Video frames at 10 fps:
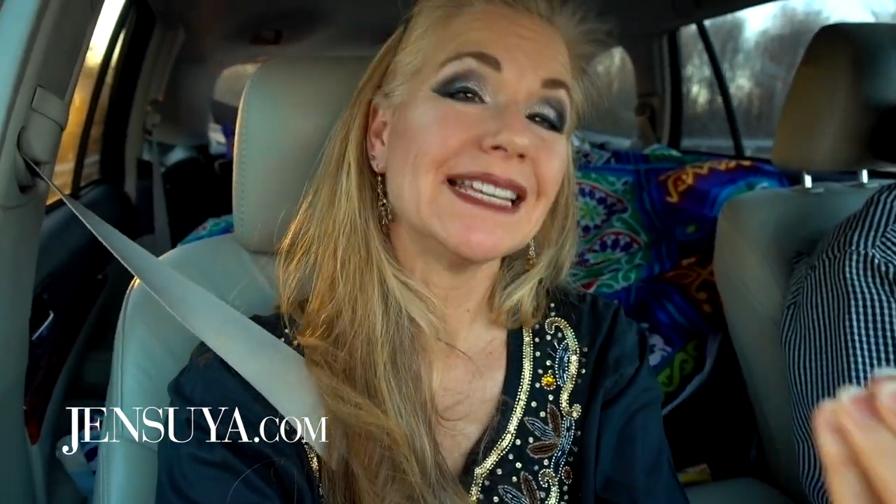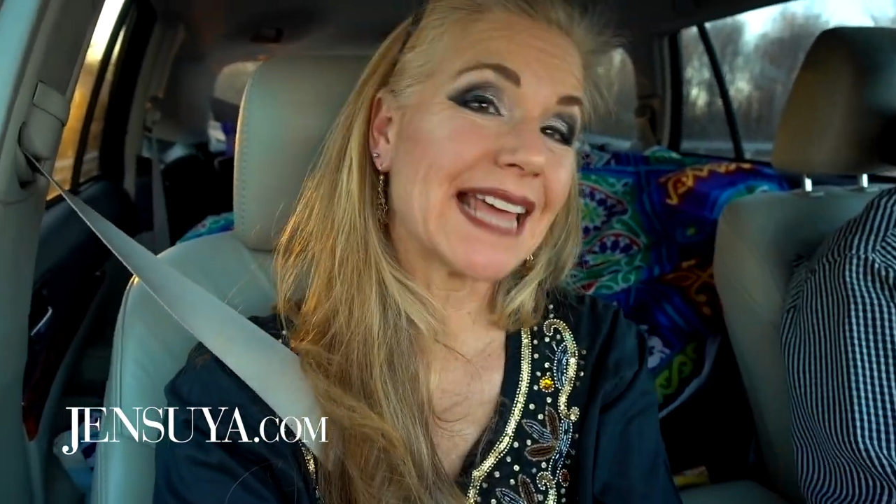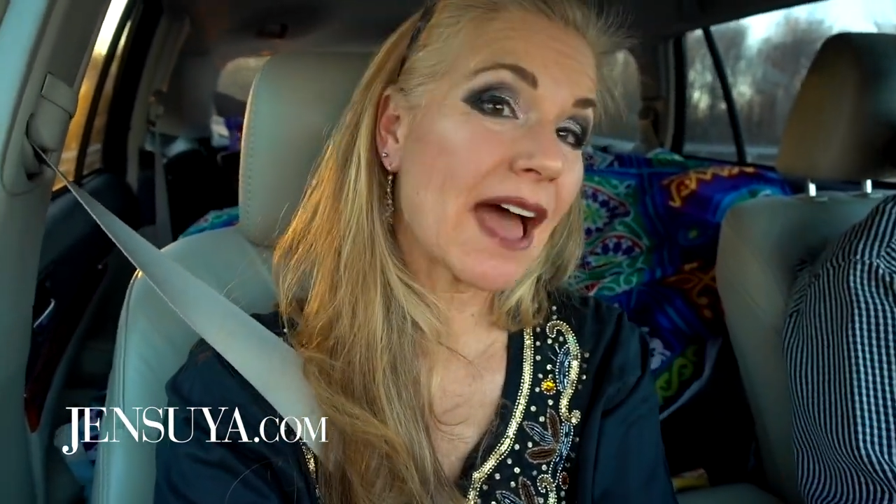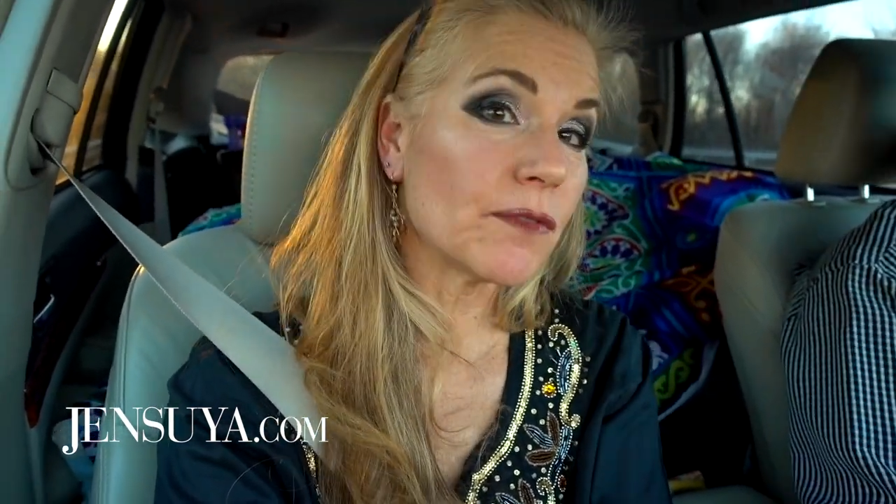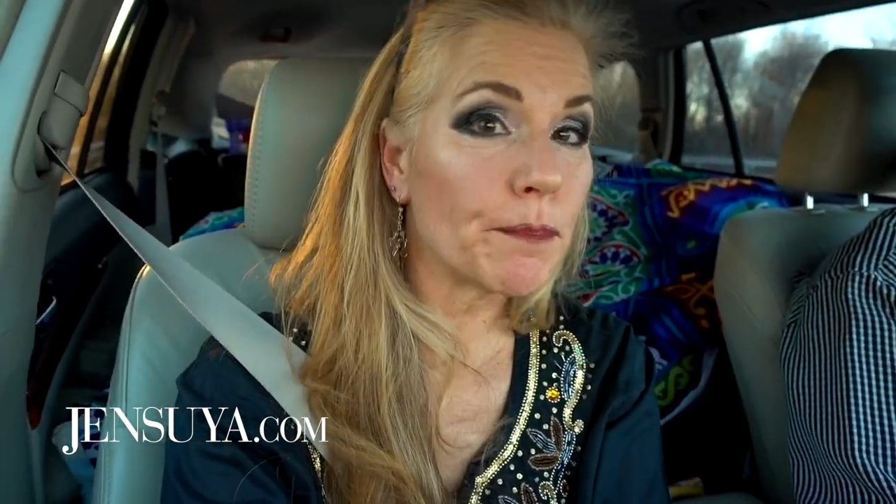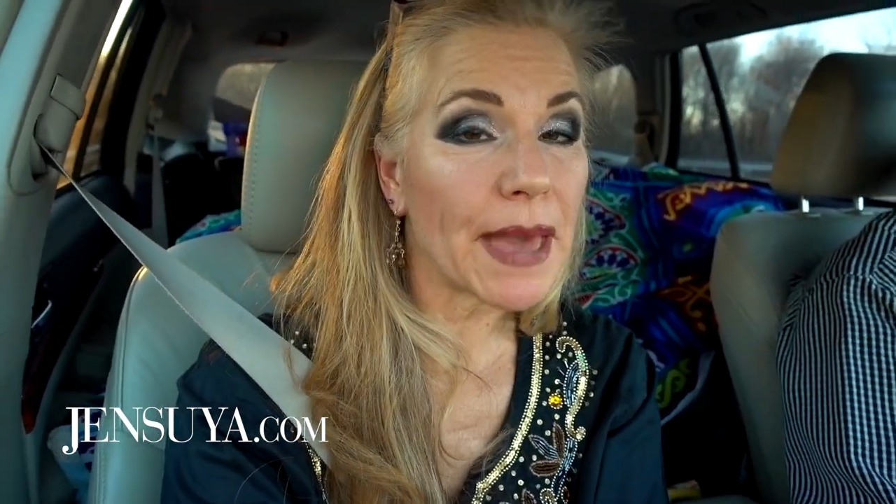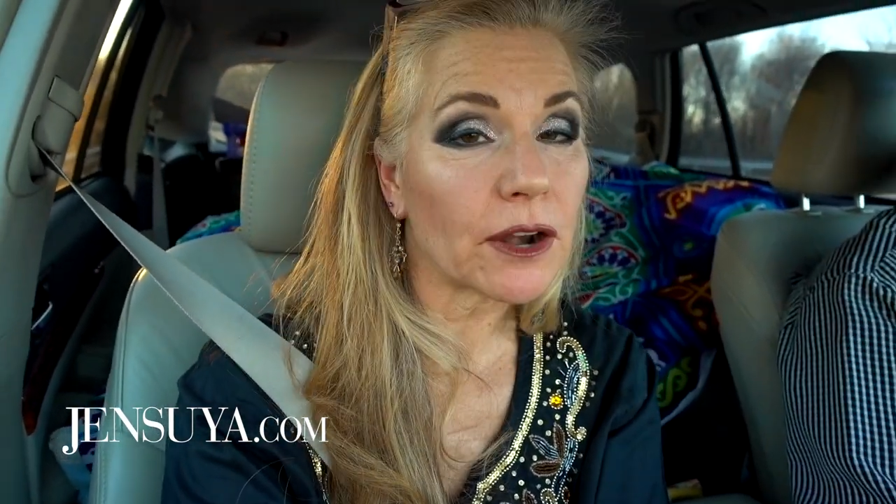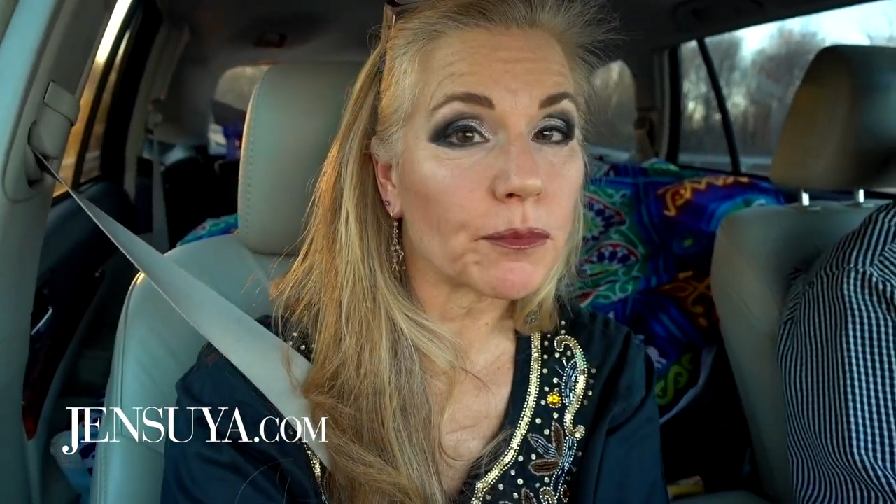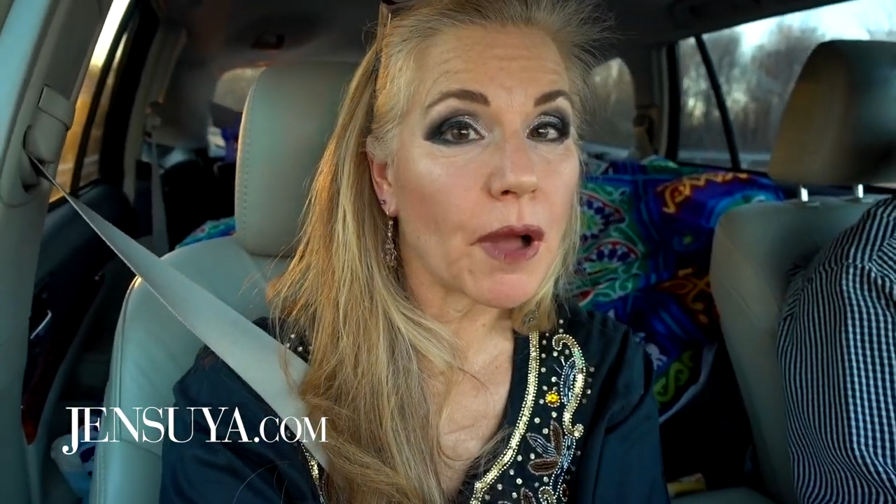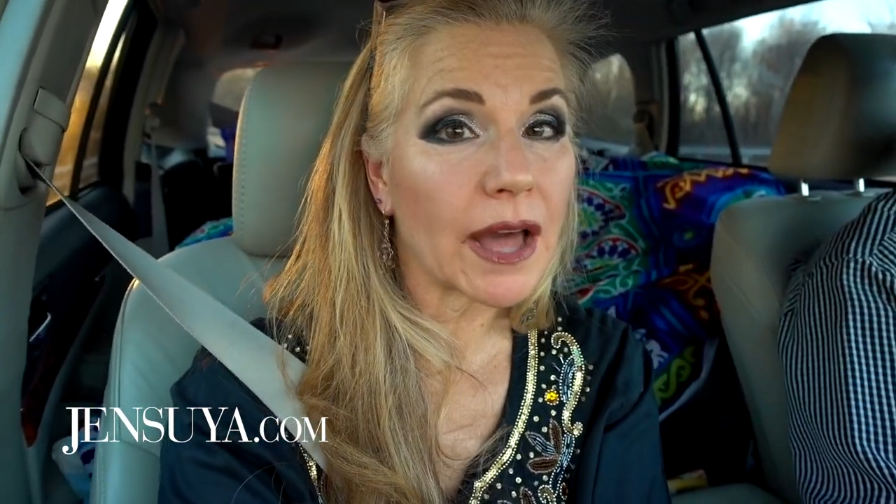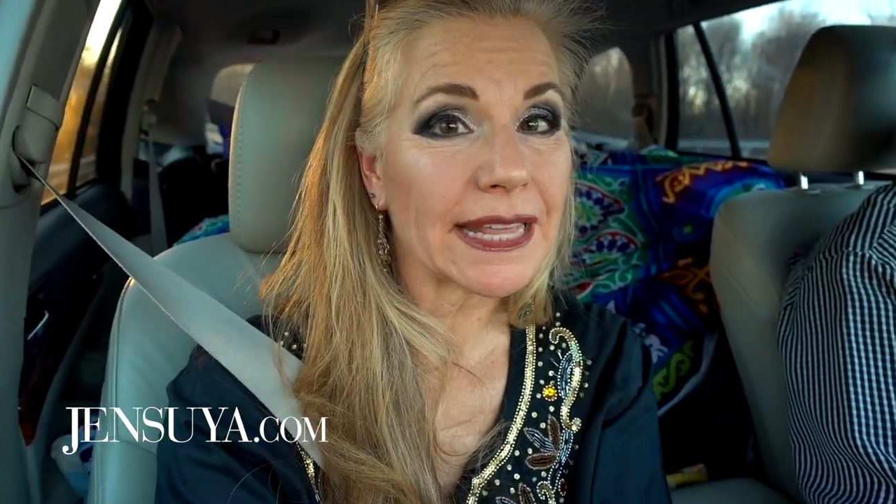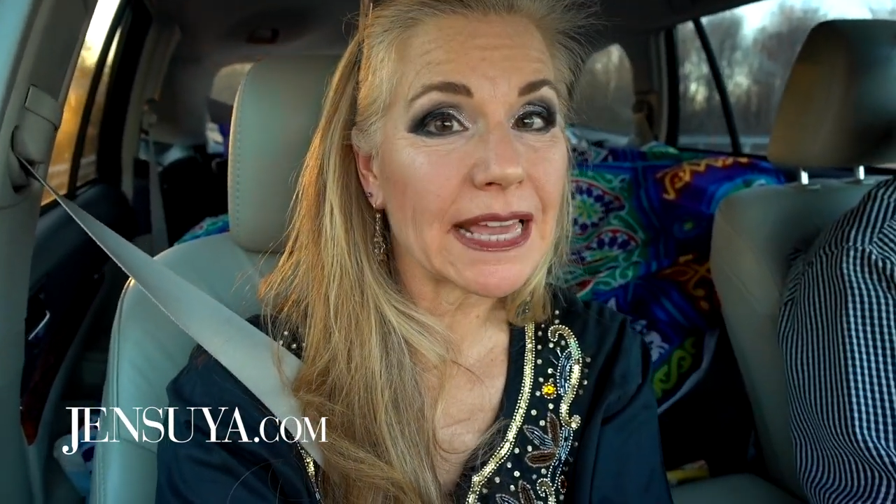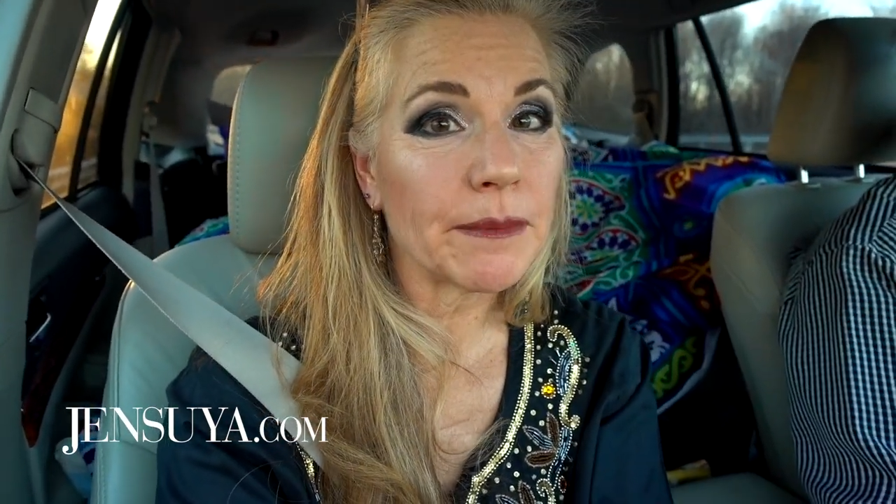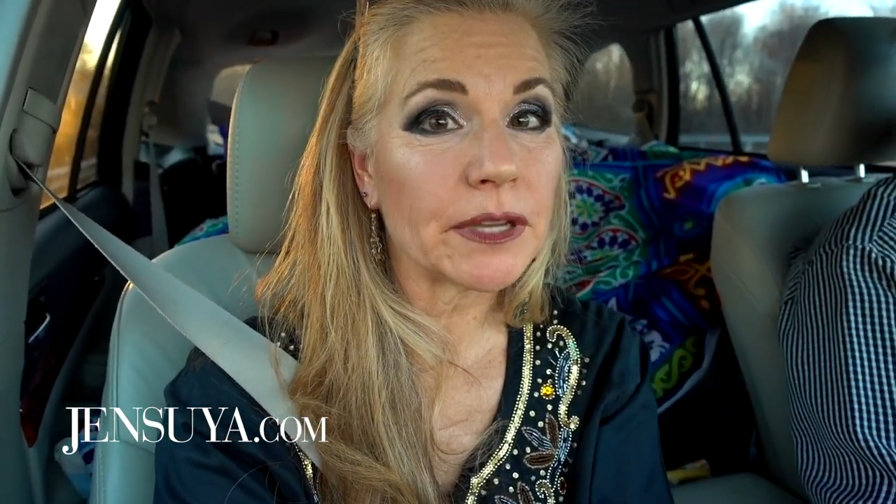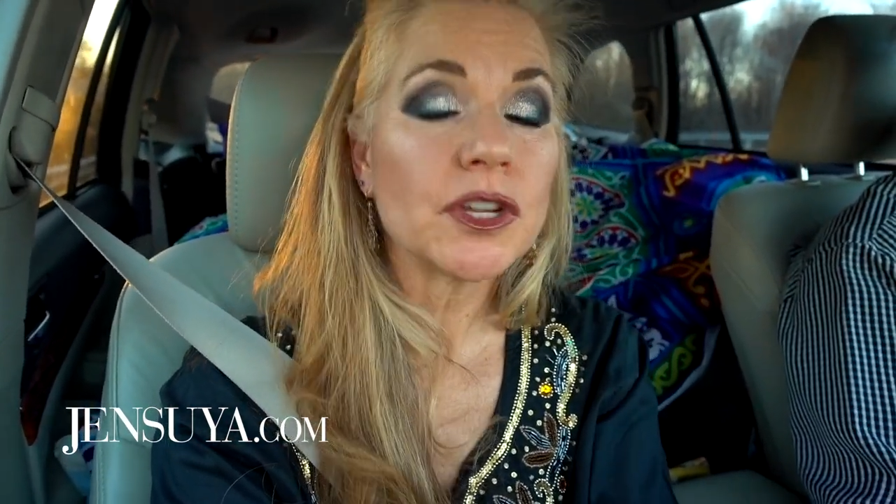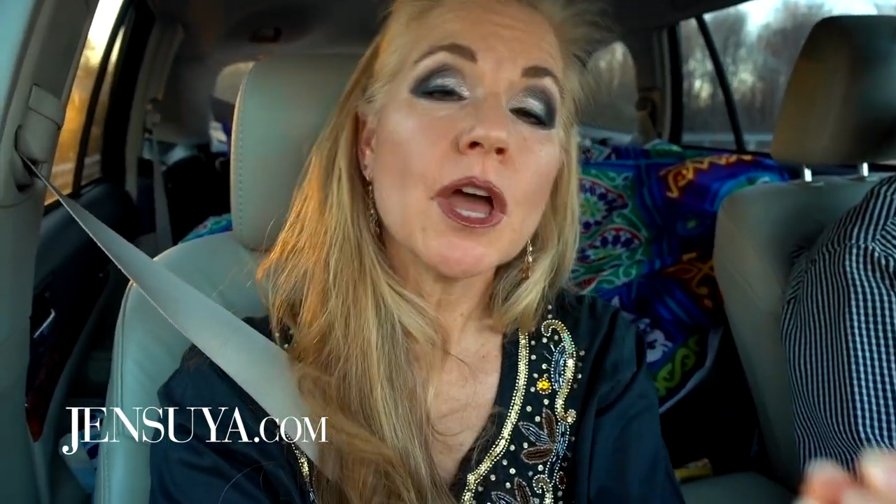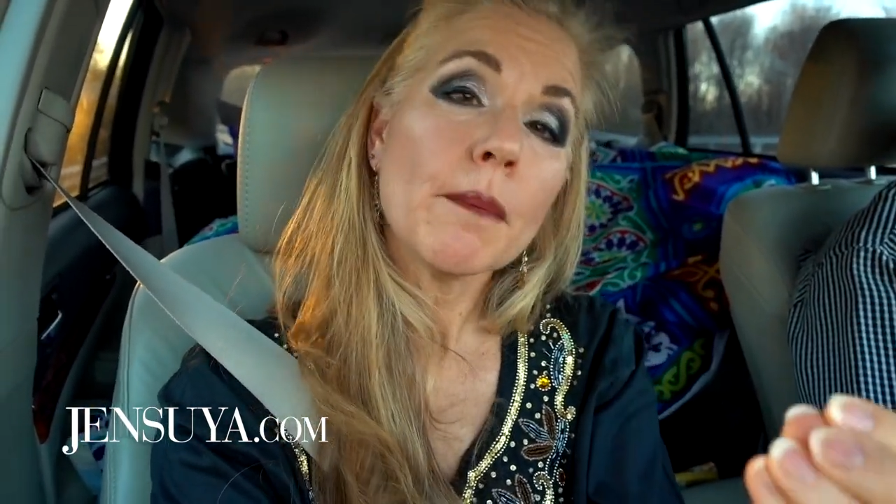to have a better body image,